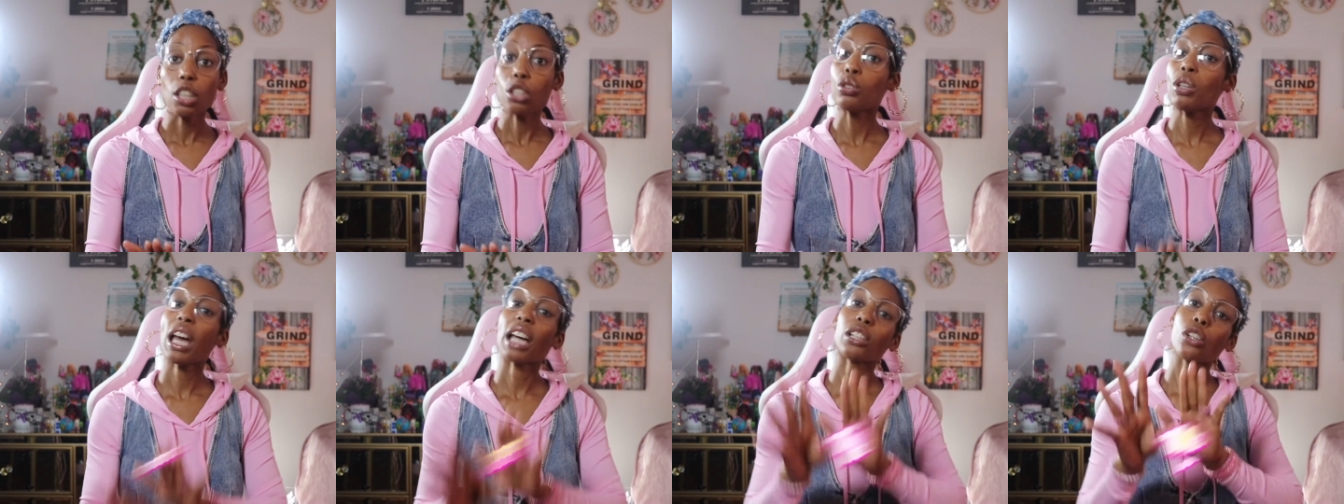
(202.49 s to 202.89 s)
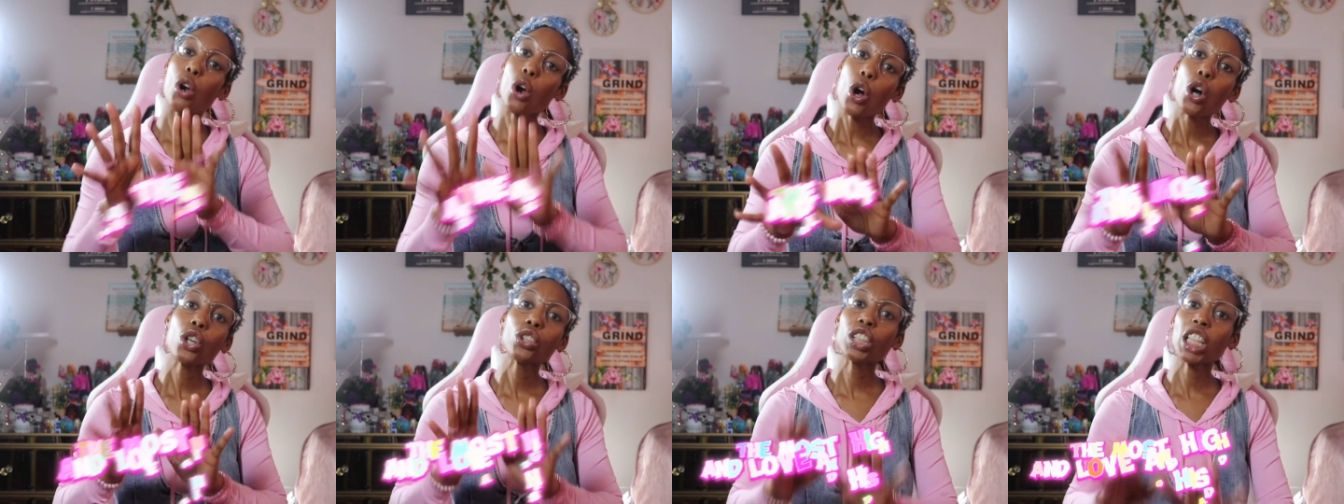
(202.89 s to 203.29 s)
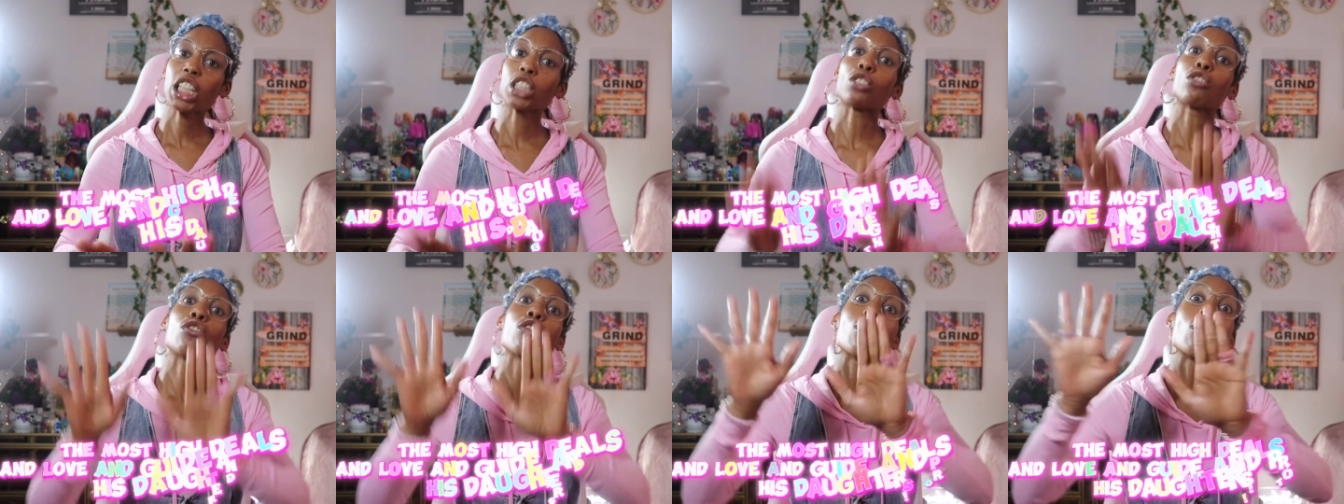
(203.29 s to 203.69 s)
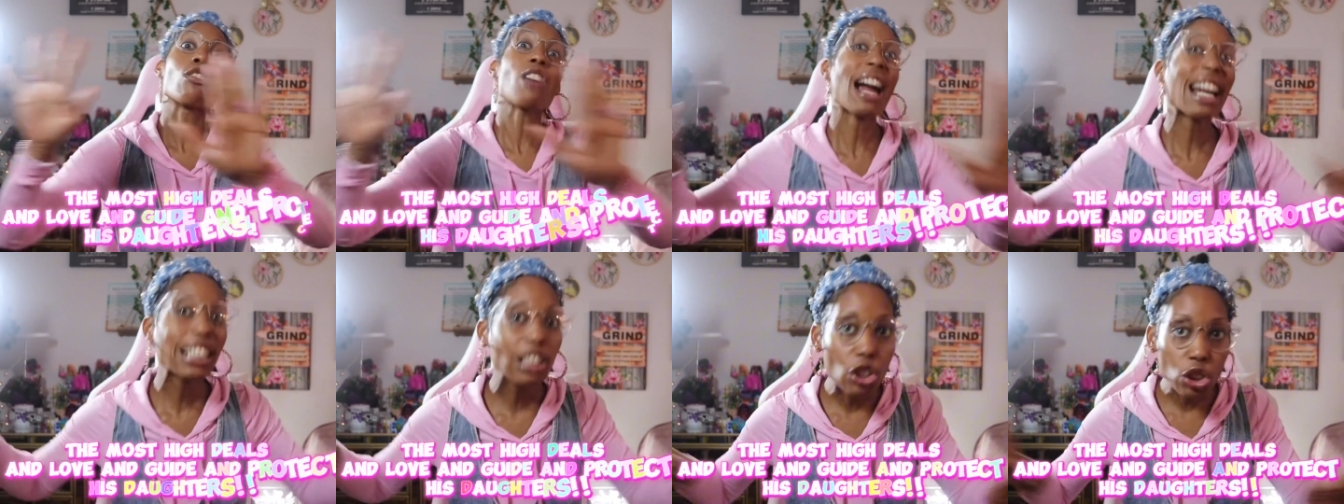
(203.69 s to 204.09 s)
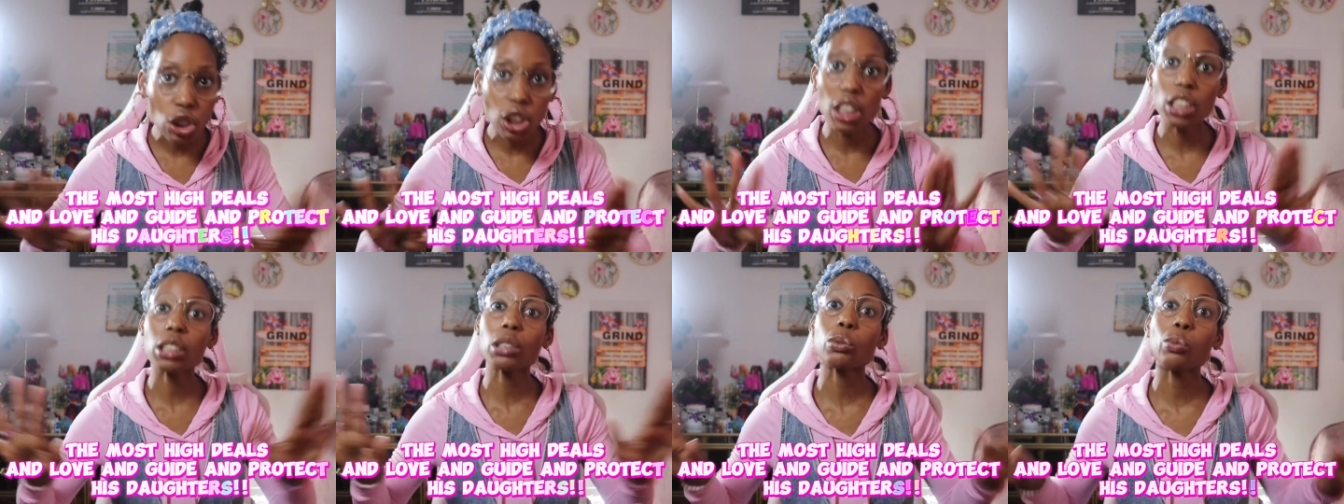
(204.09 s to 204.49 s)
You had all these
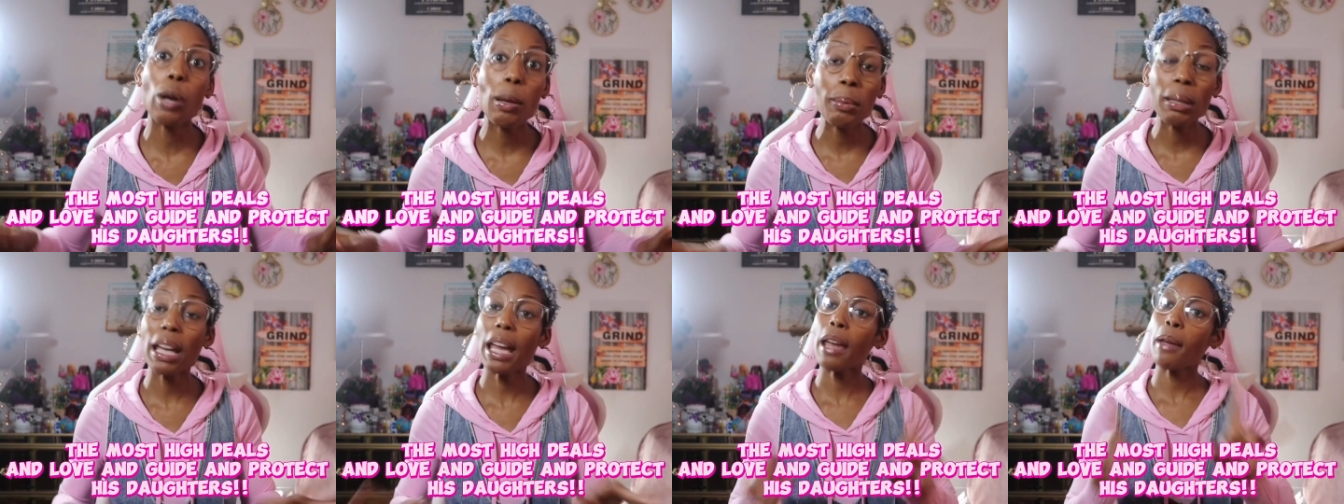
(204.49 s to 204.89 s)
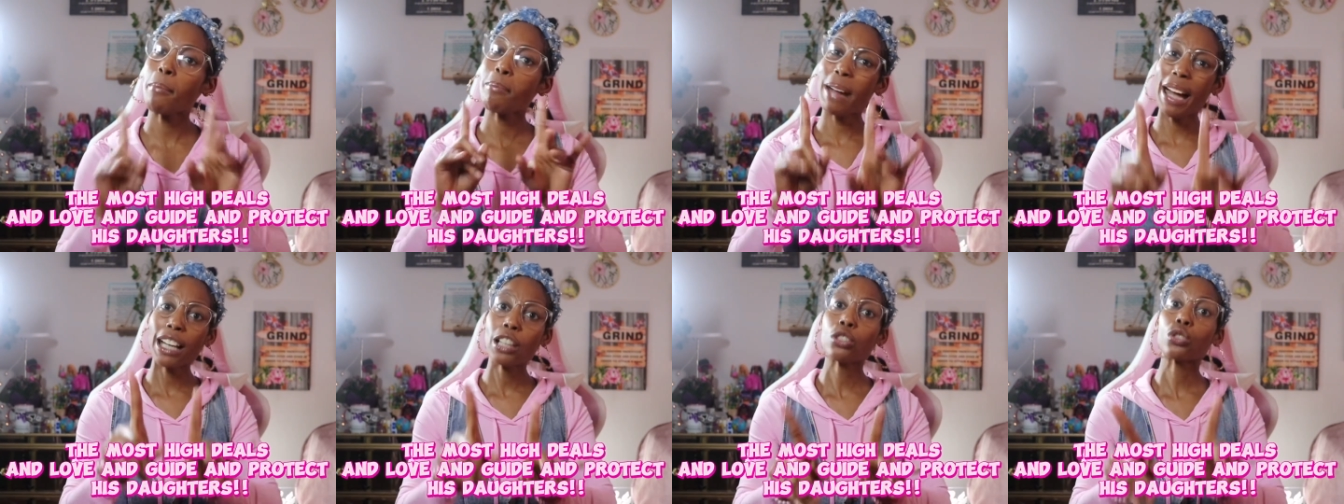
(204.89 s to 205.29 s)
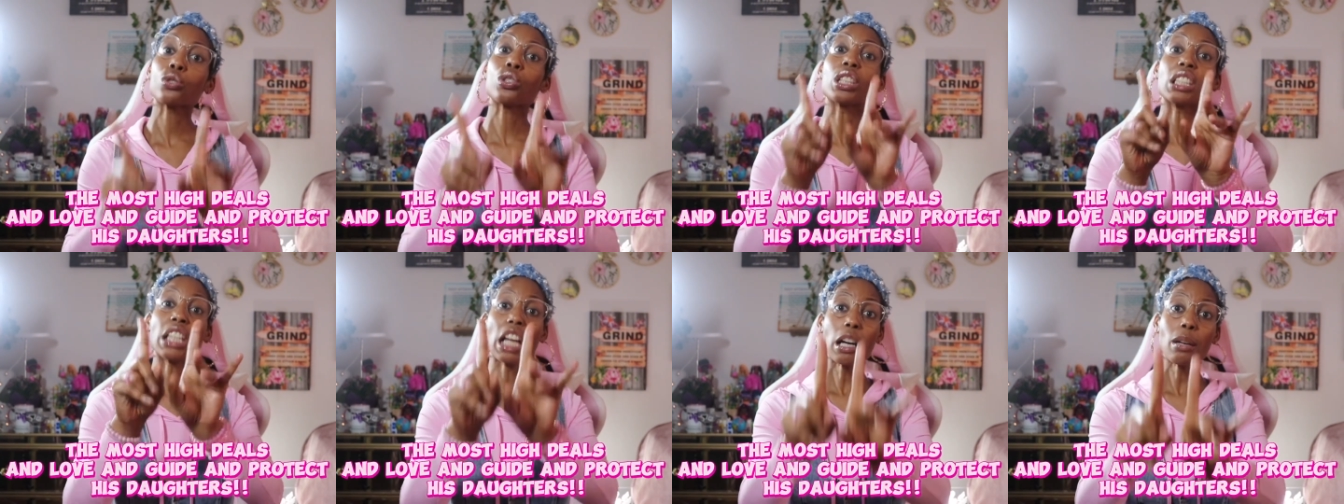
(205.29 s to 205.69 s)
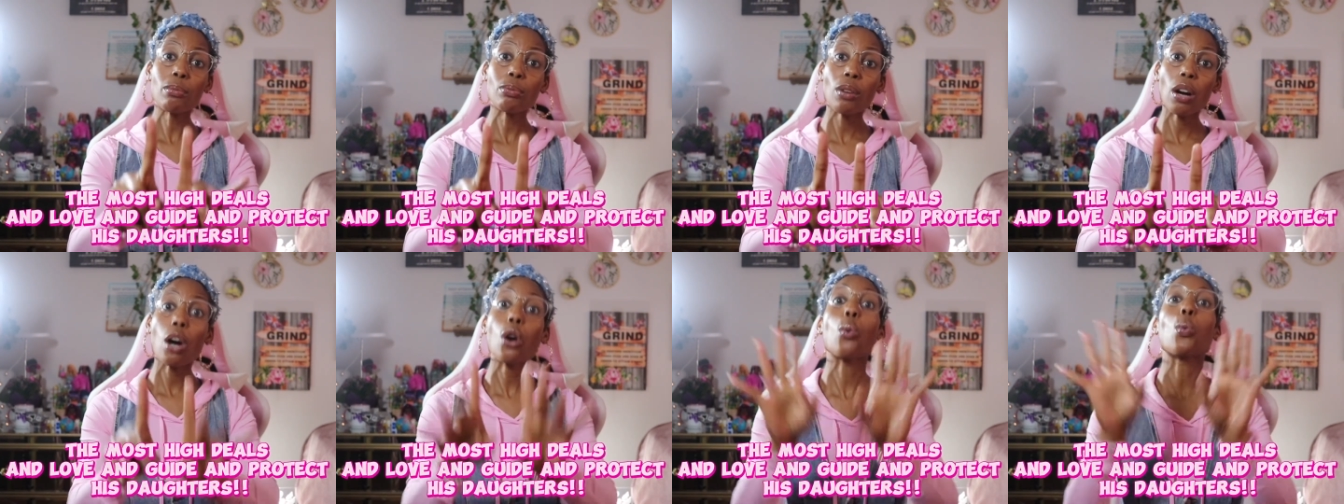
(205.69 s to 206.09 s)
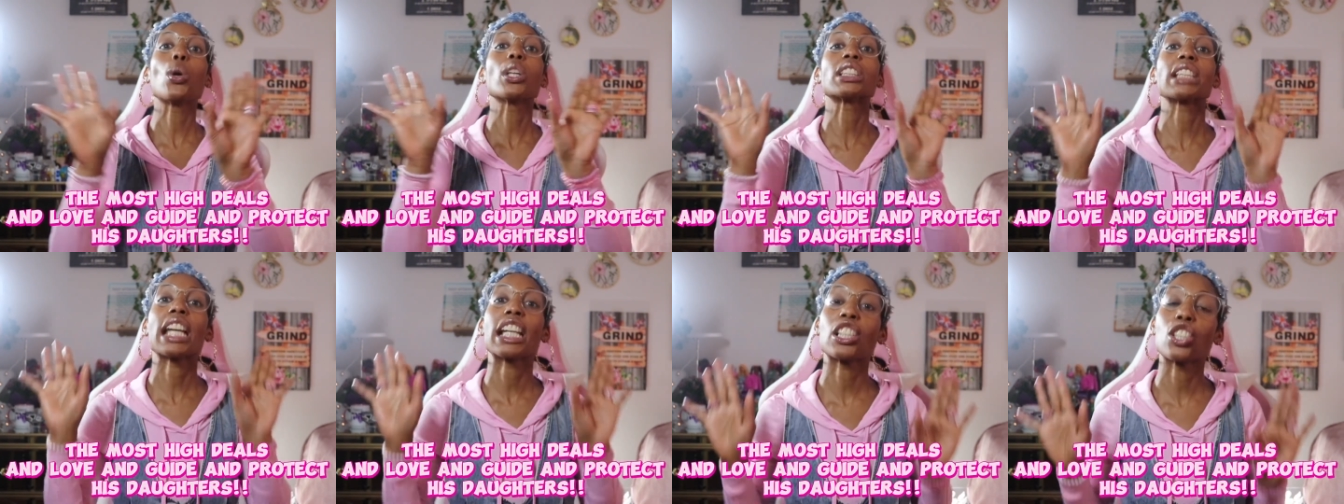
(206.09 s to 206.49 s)
righteous women. And mind you, Deborah
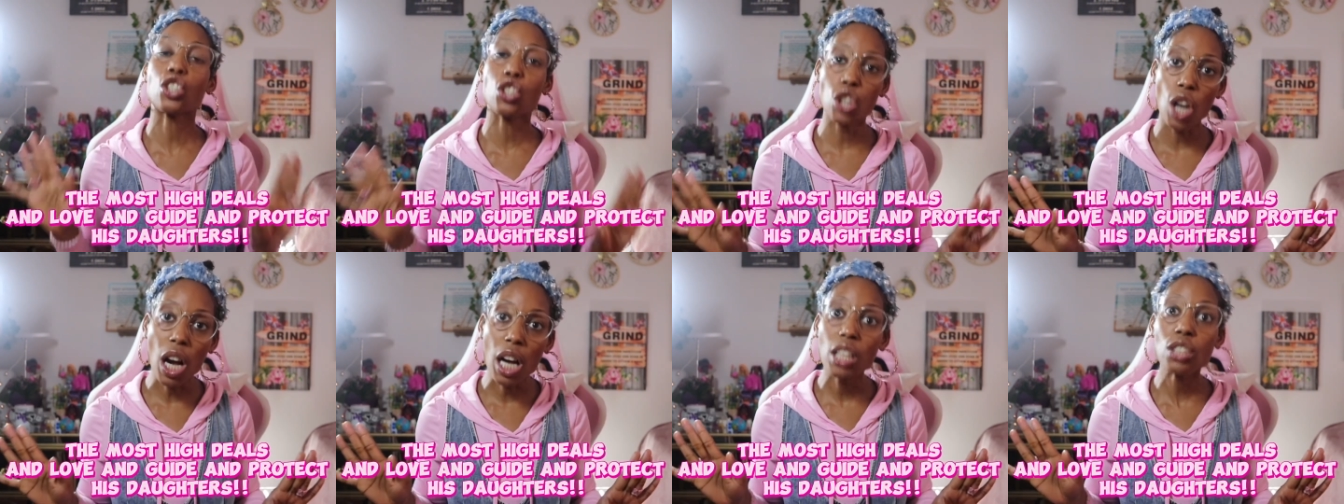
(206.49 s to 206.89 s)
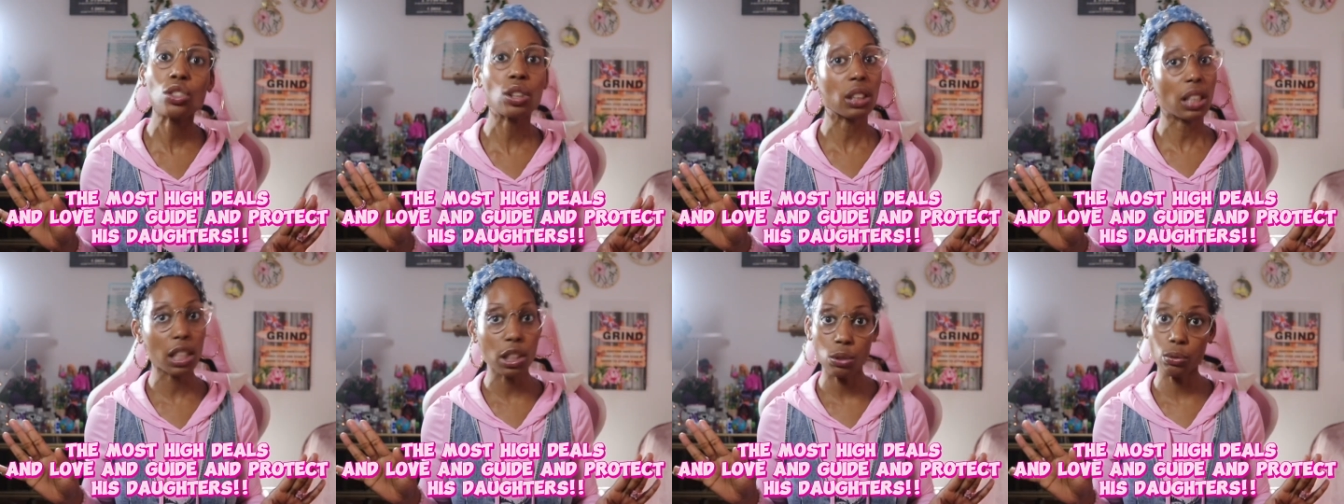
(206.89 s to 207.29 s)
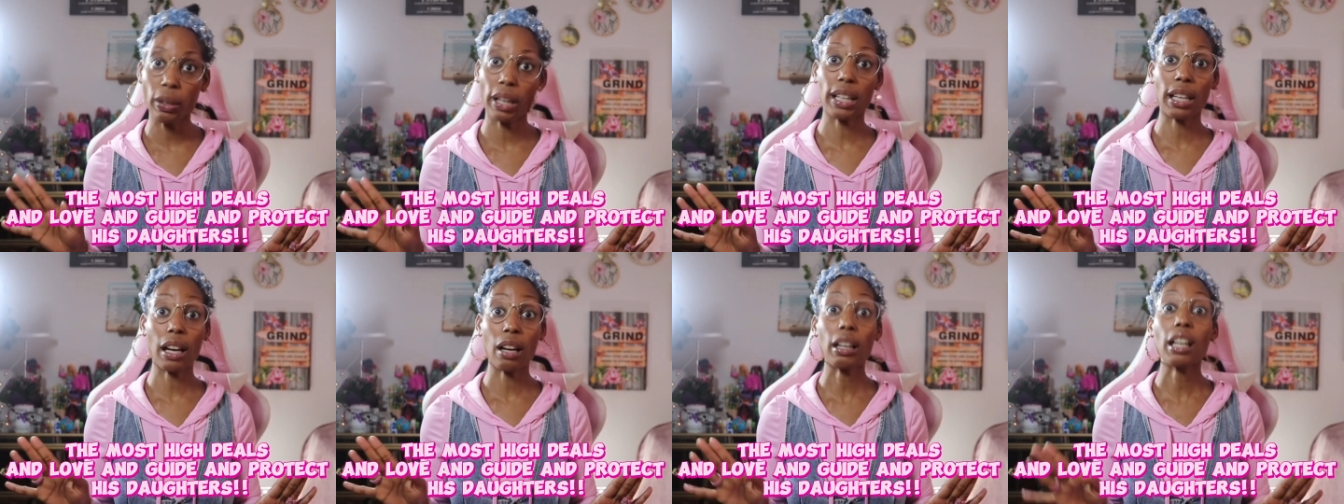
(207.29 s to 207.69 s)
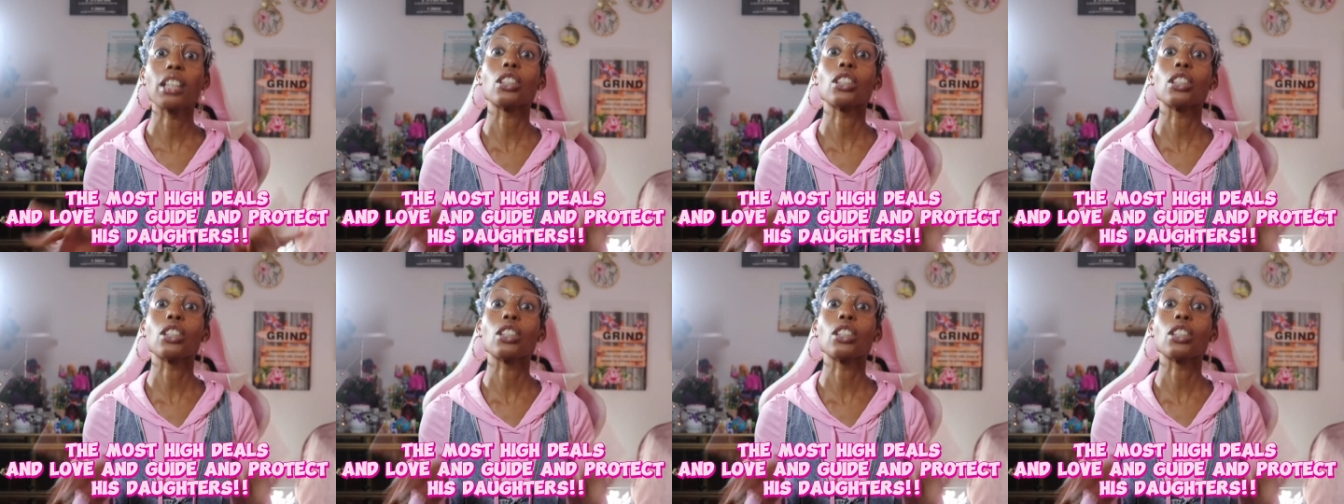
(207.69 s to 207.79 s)
was a judge in Israel.